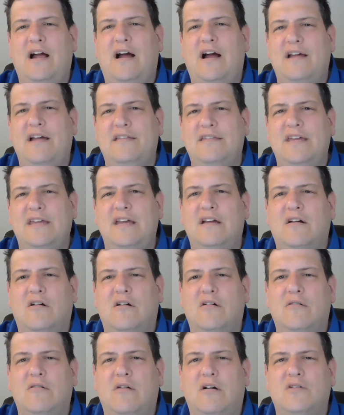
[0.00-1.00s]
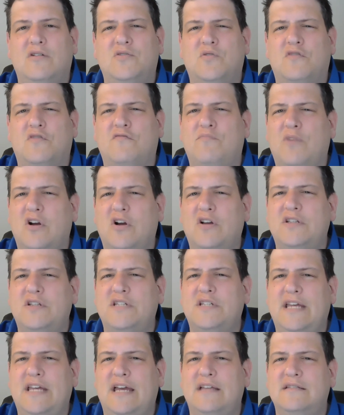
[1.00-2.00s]
I think are sort of marks
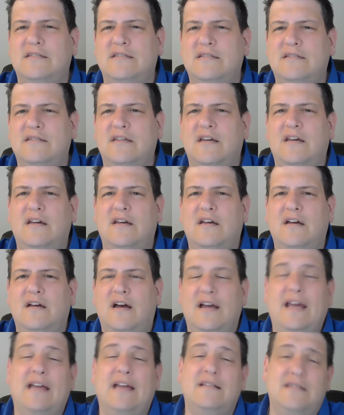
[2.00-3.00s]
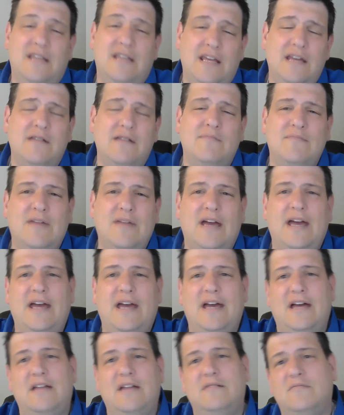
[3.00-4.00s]
against him
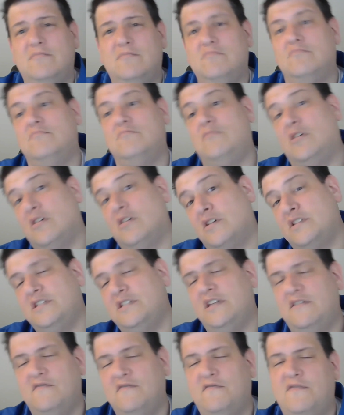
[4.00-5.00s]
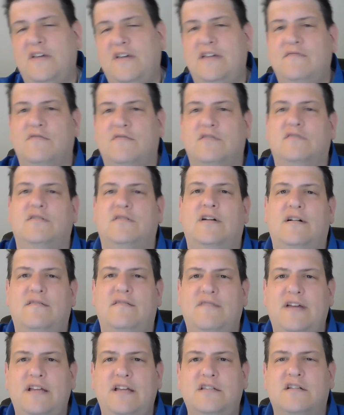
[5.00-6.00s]
and marks in favor of
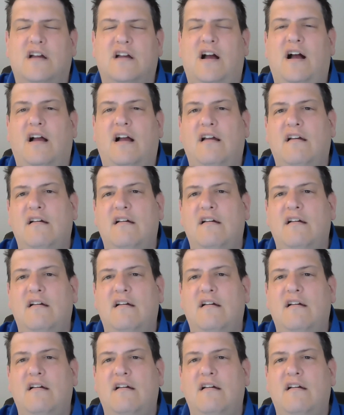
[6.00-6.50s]
Hitchcock.